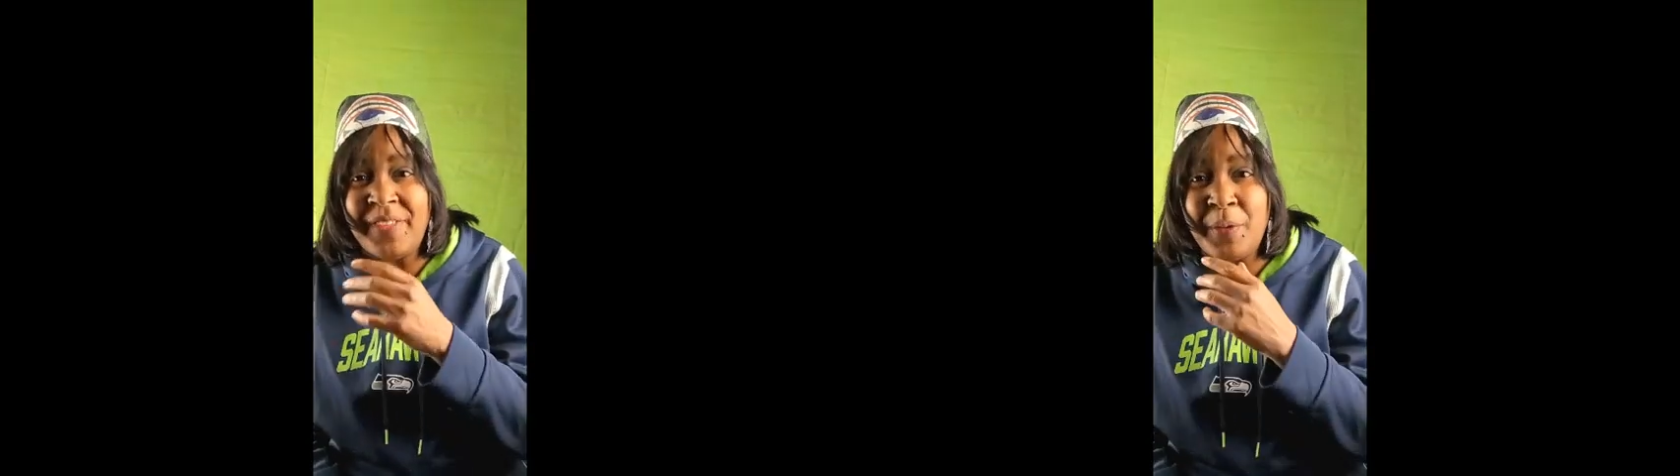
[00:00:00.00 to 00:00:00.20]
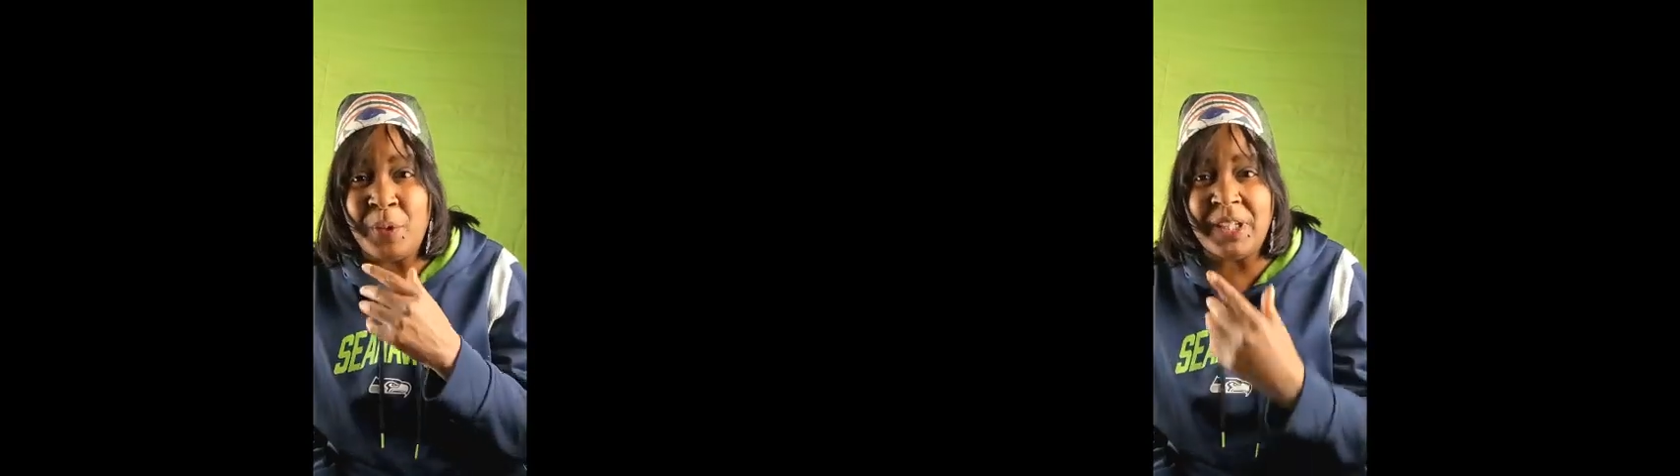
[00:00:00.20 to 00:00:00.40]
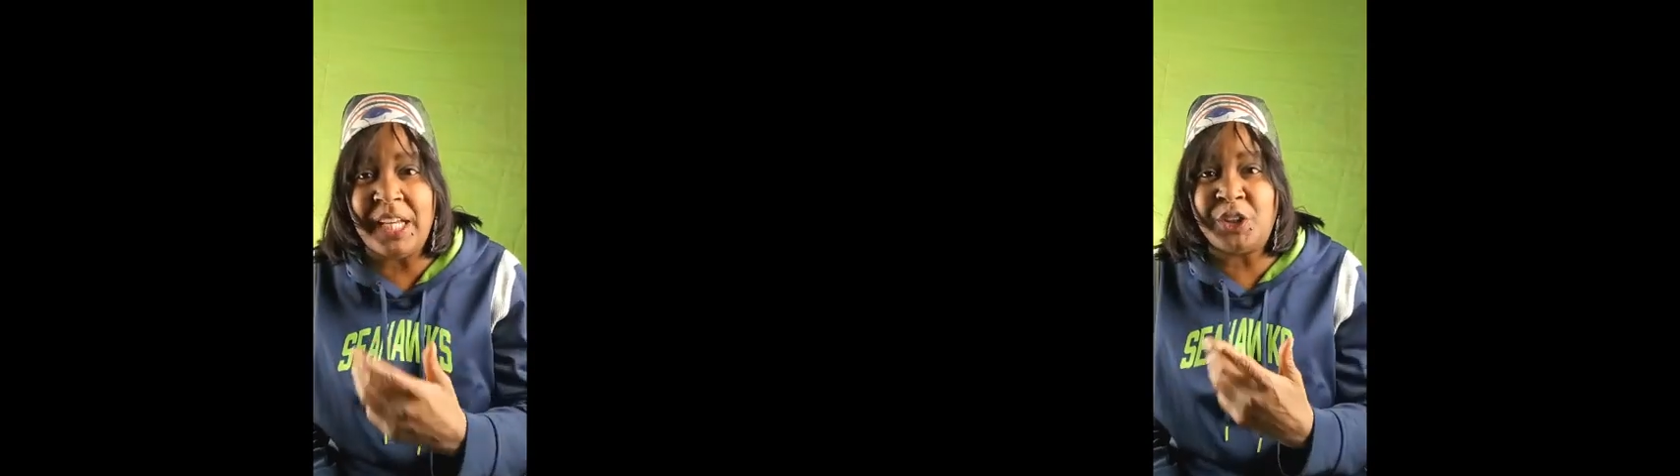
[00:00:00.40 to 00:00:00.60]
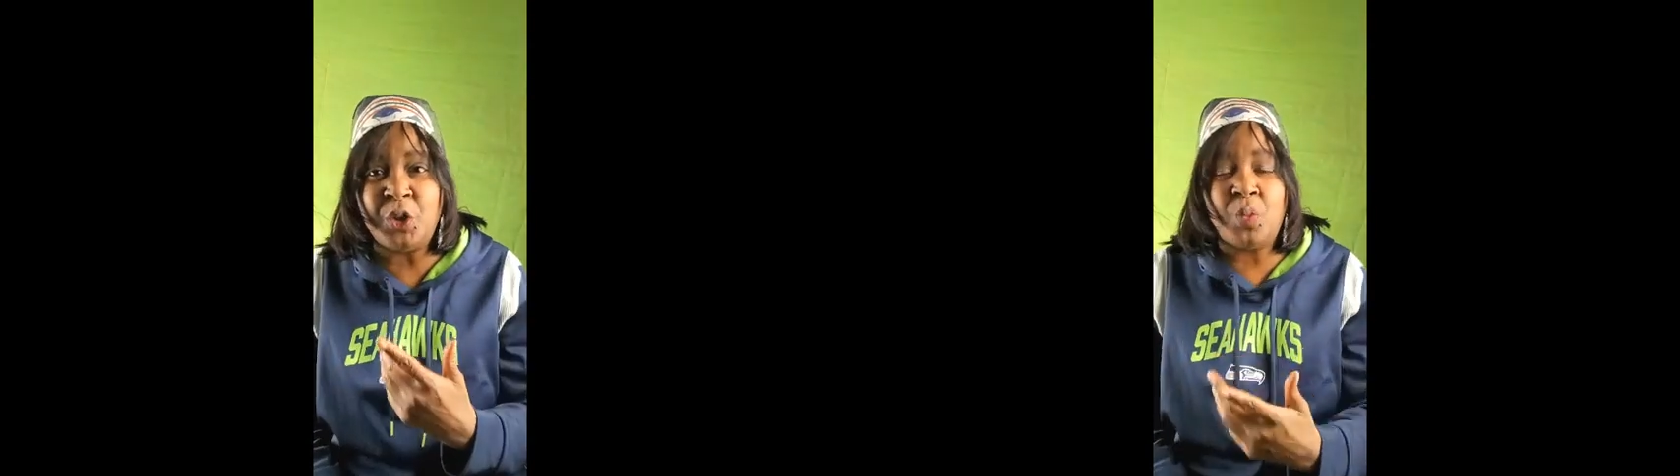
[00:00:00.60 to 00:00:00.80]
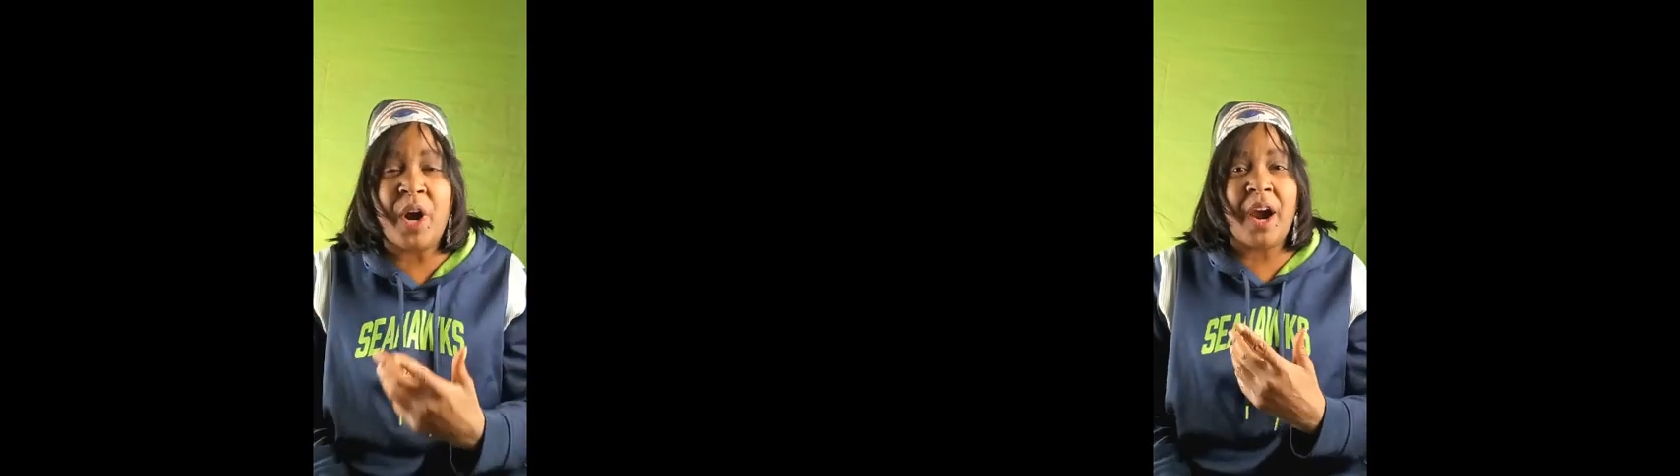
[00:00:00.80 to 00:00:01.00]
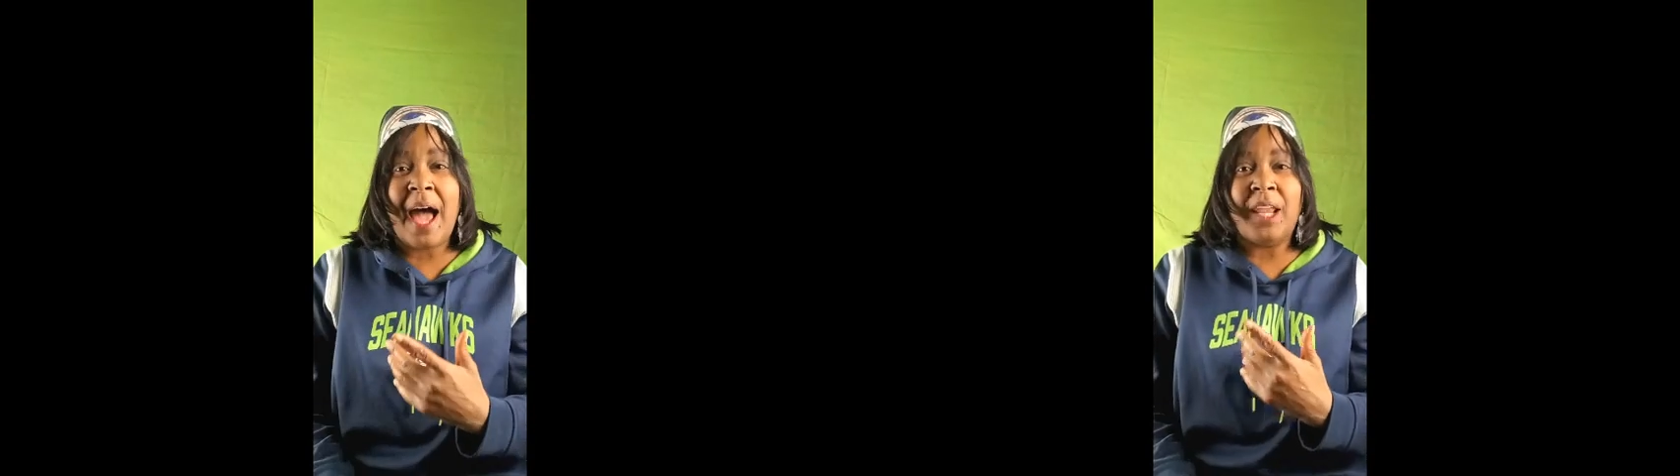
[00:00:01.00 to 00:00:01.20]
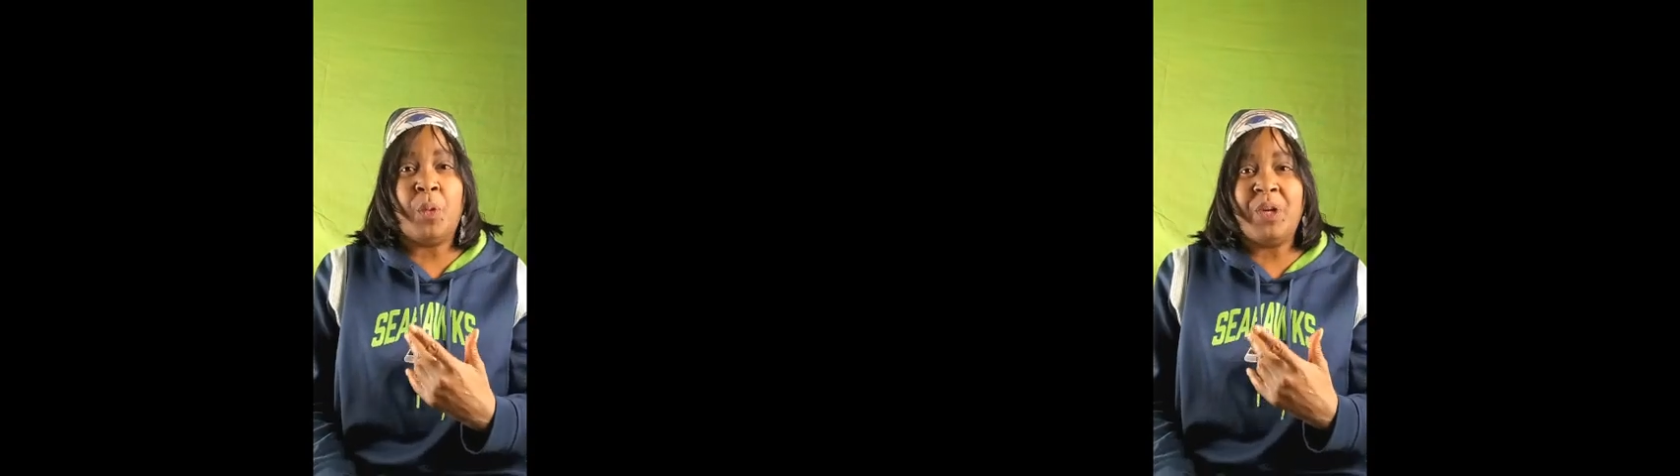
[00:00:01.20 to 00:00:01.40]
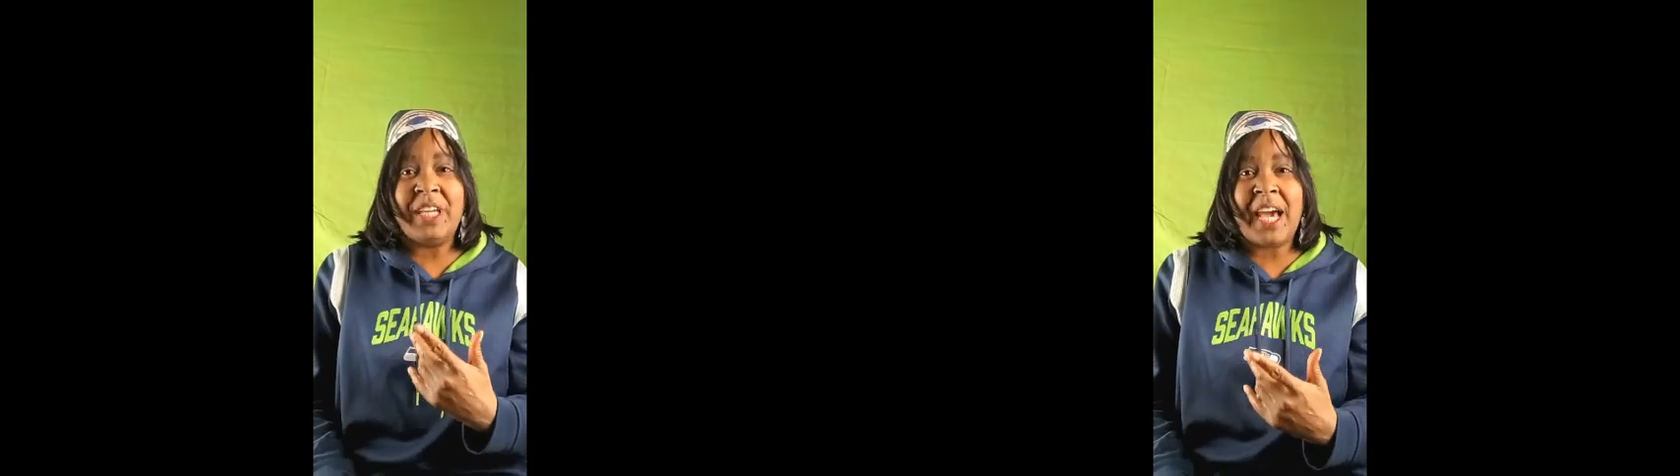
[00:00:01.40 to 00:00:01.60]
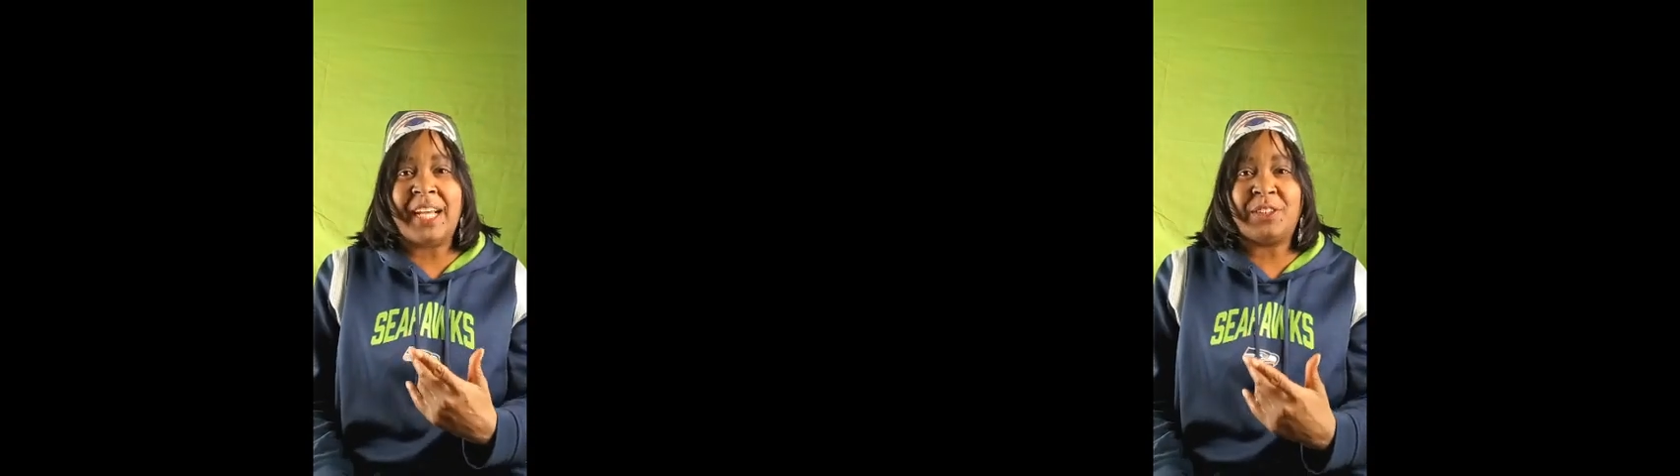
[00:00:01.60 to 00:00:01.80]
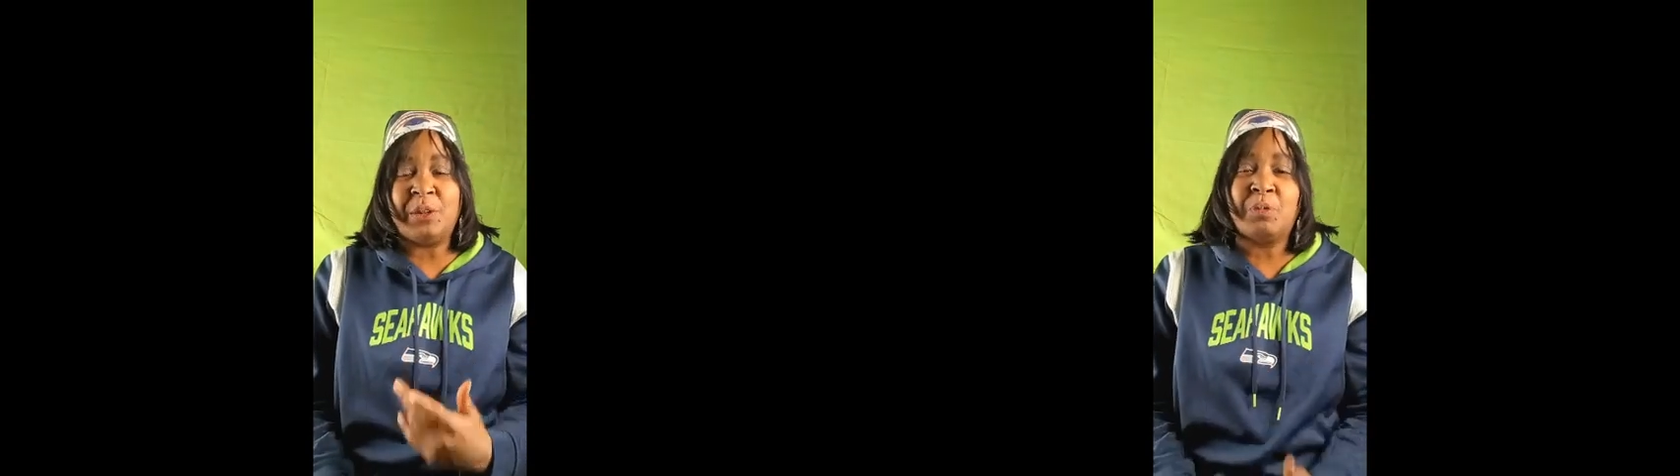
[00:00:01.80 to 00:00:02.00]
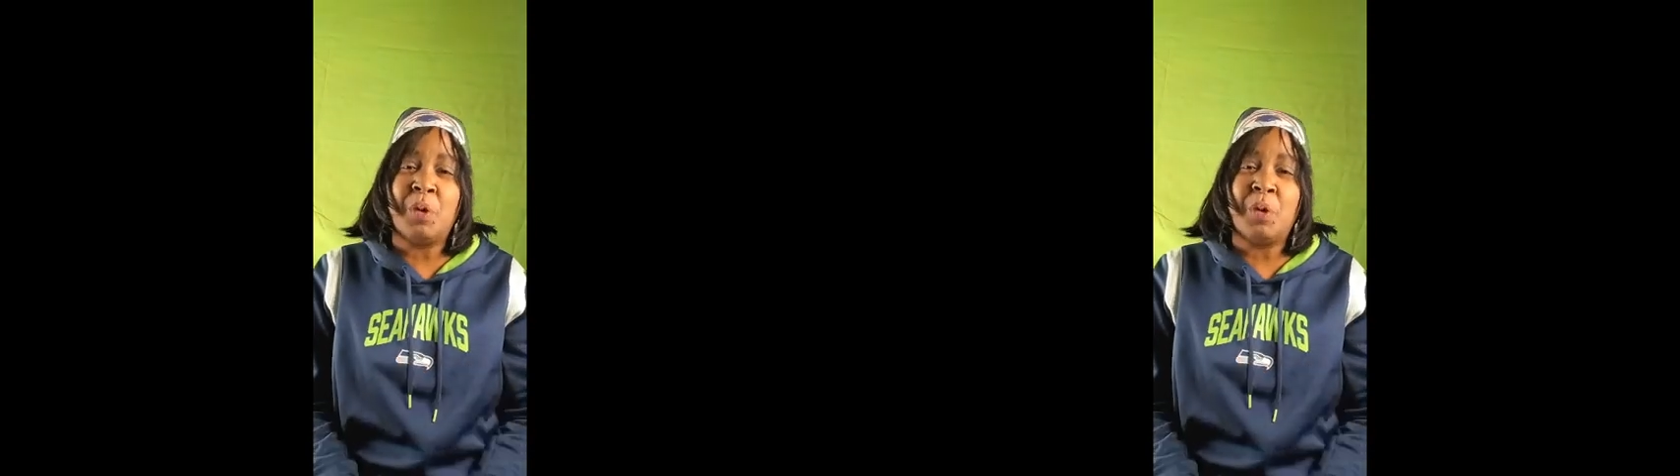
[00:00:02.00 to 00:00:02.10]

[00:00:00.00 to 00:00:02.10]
they would let you wear Halloween costumes,